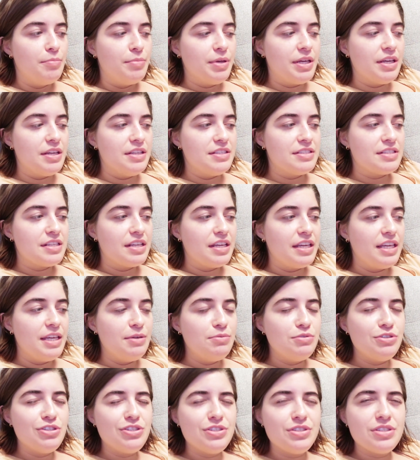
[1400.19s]
Because he
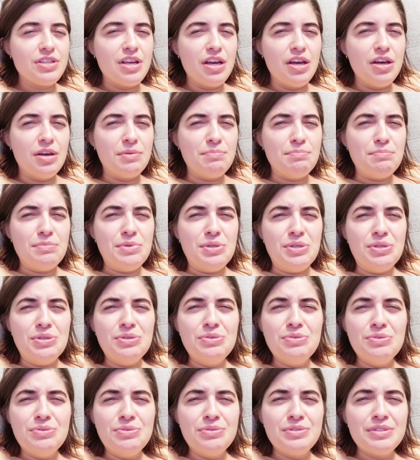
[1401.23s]
was just
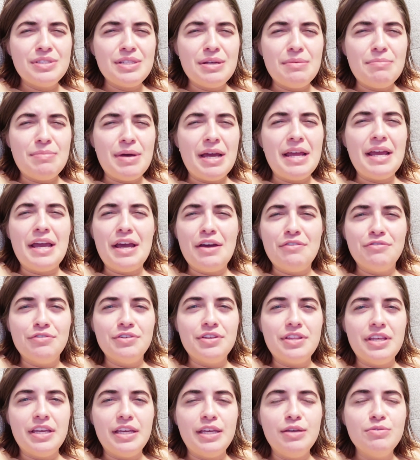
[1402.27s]
amused by
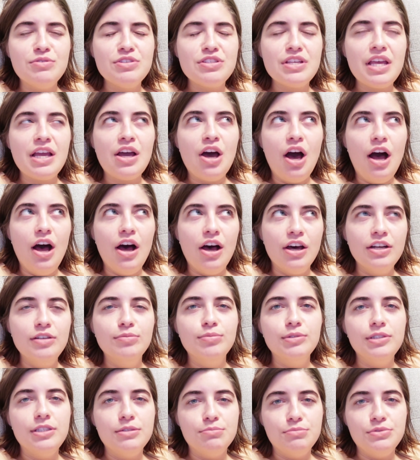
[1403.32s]
everything. He was like
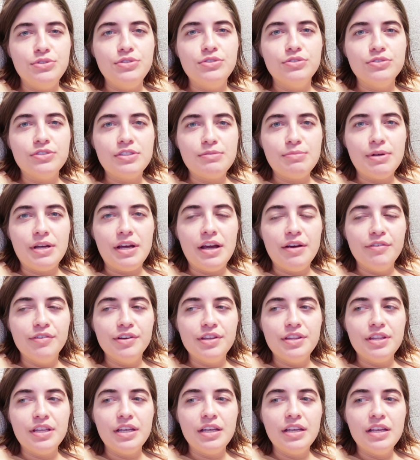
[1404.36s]
audibly amused by
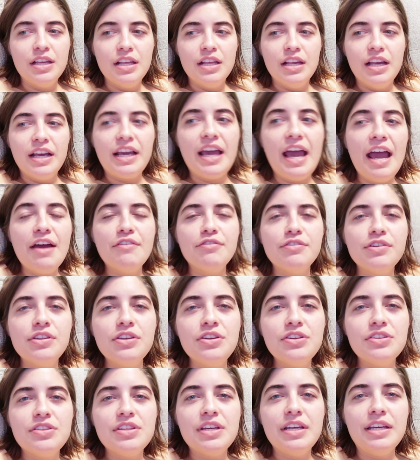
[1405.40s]
everything. Like every
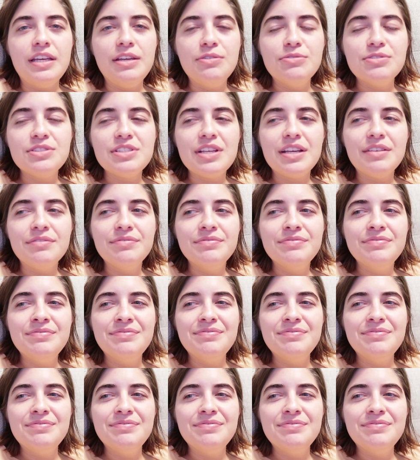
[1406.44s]
little thing he was like,